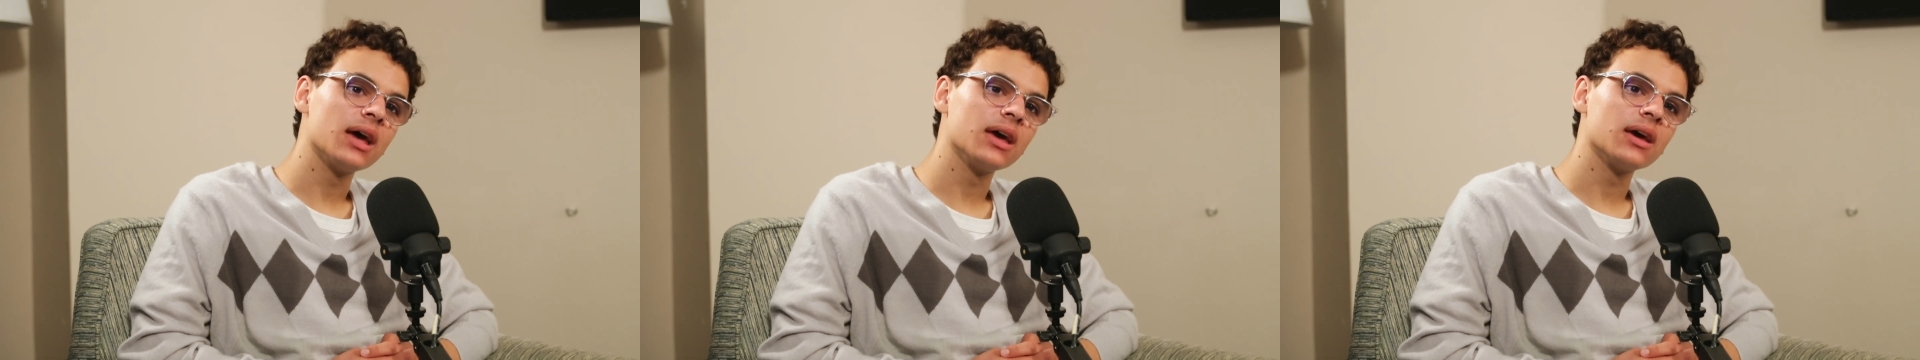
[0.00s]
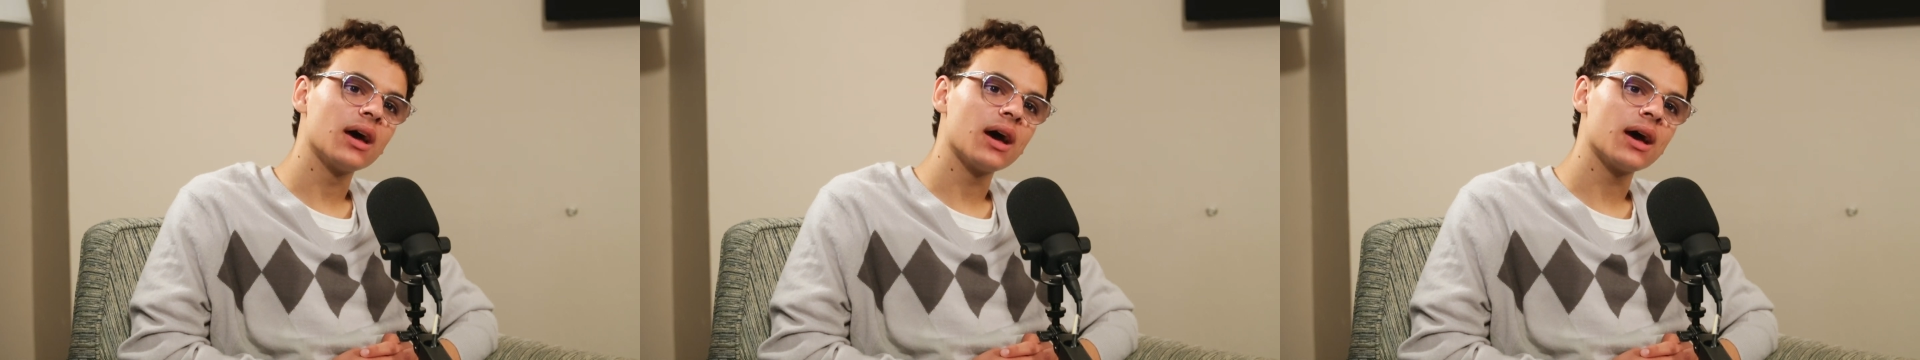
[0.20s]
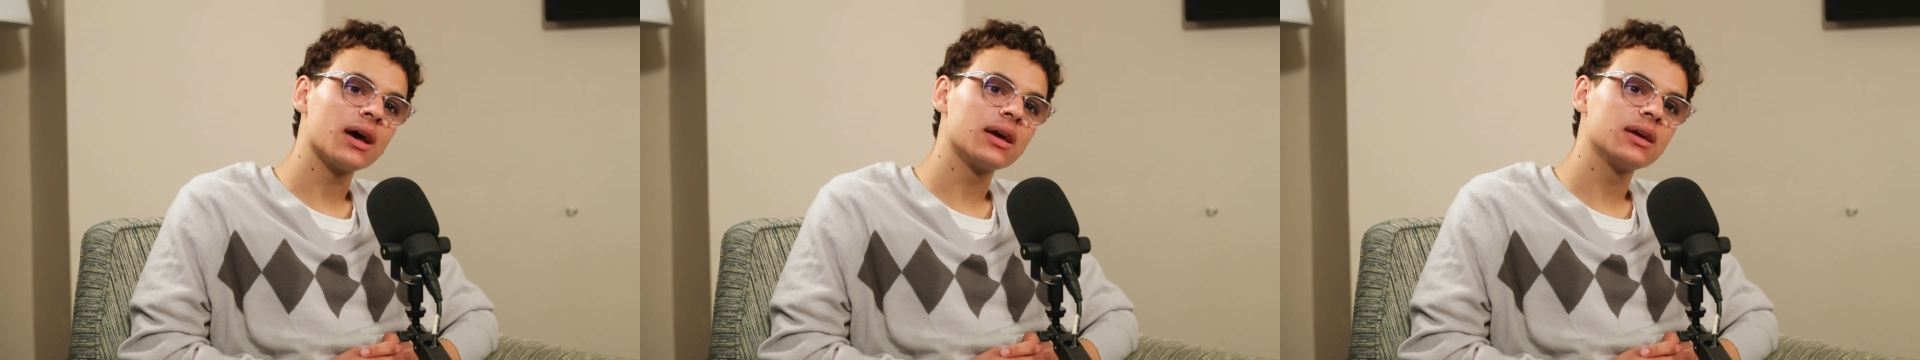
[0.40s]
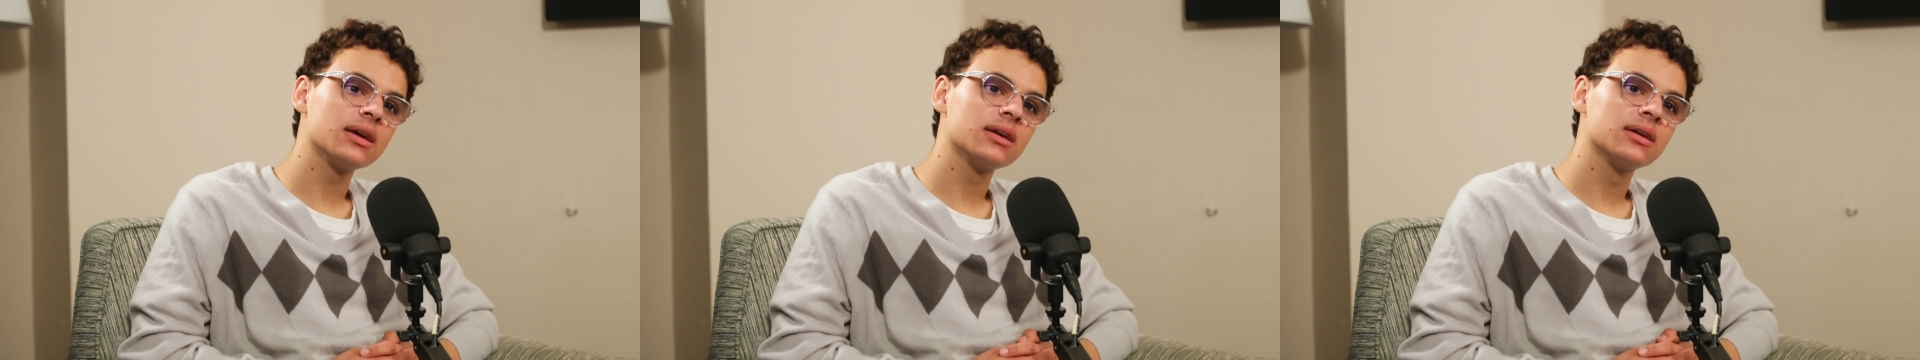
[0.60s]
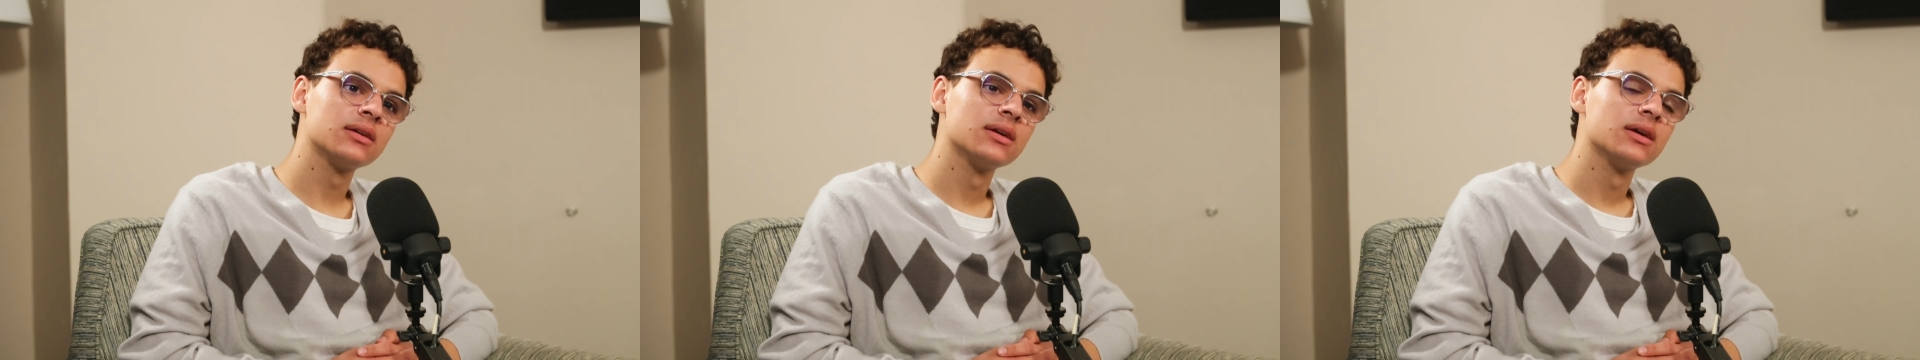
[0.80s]

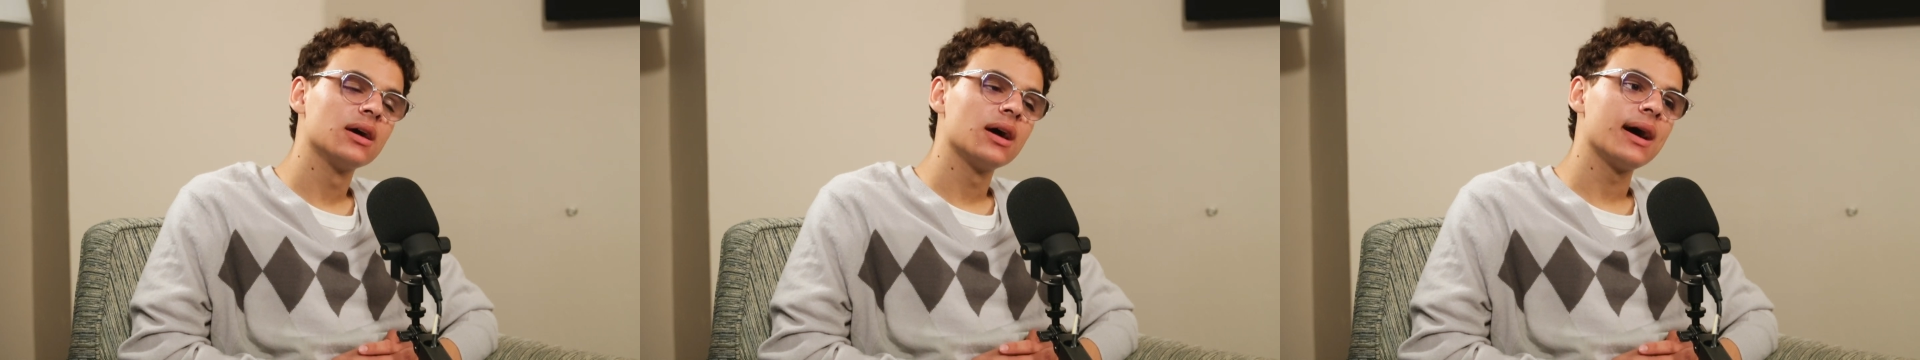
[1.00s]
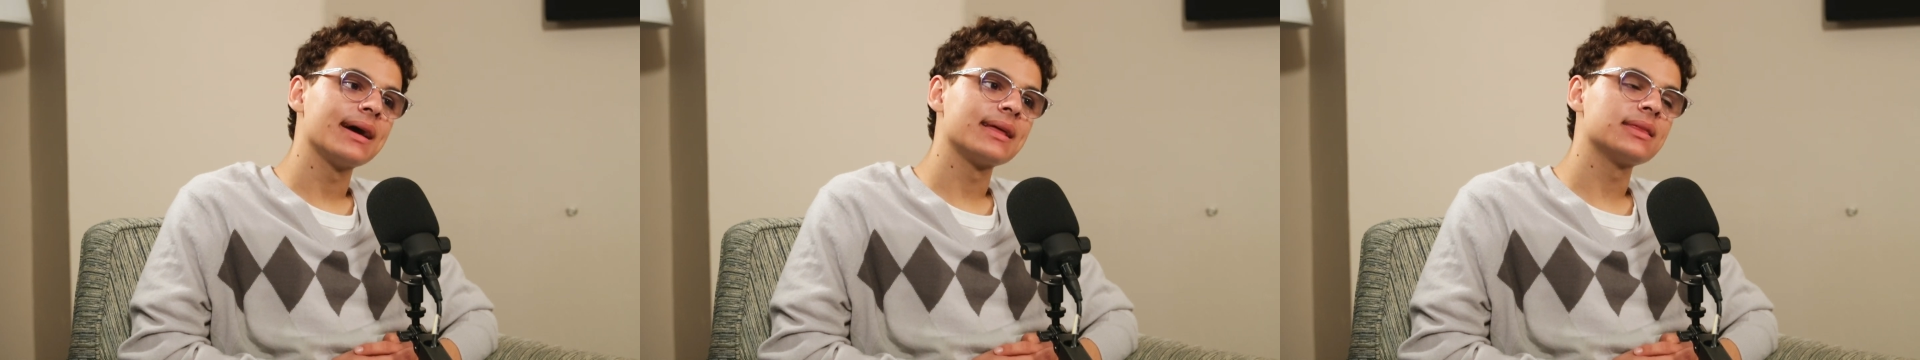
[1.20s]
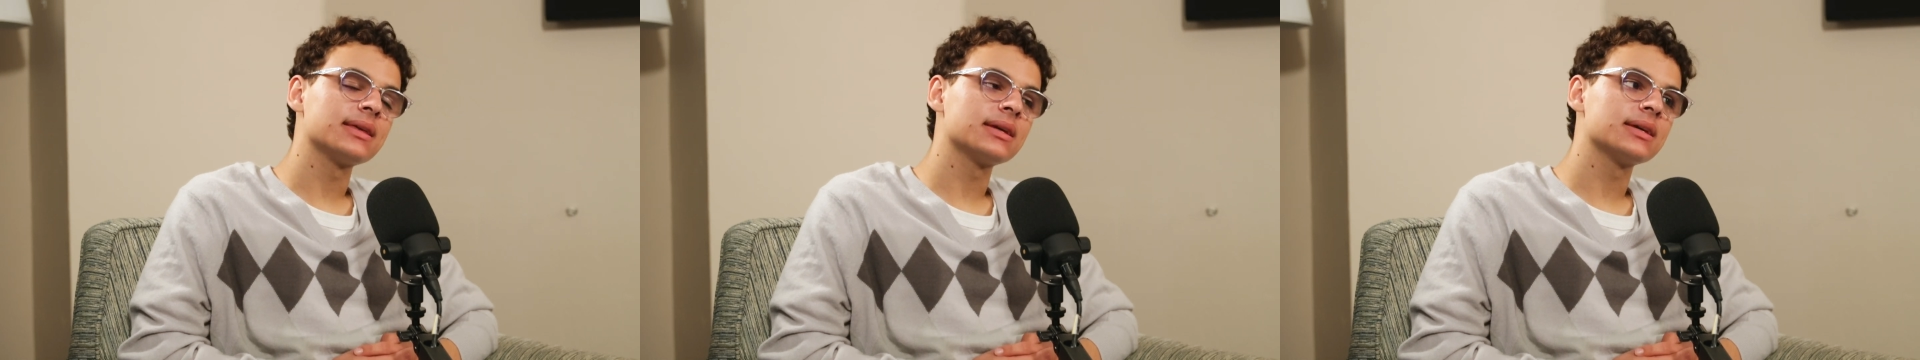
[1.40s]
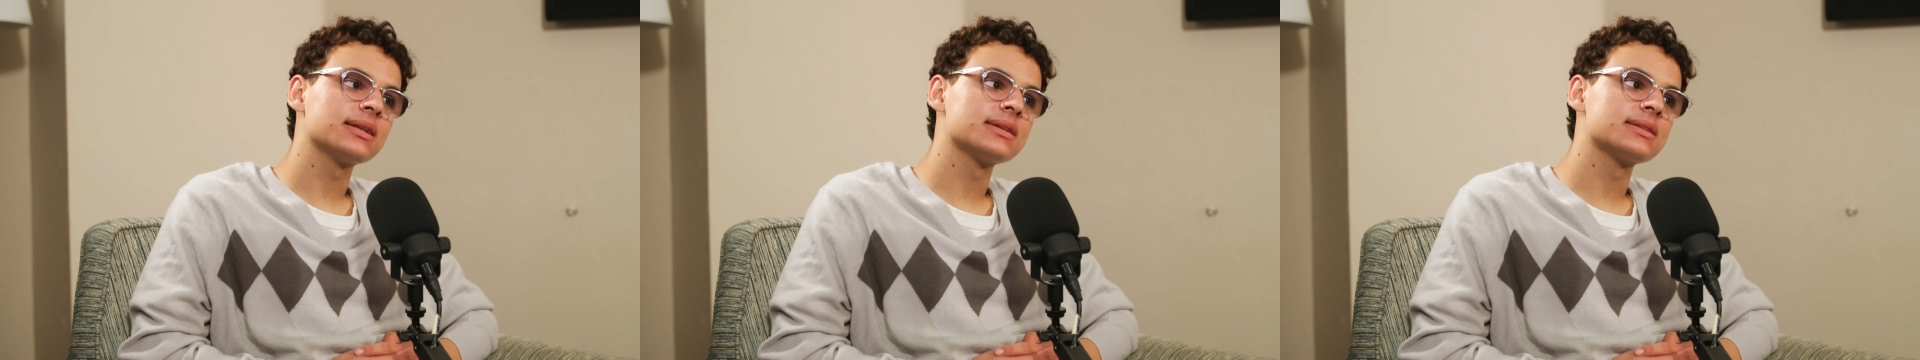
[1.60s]
I think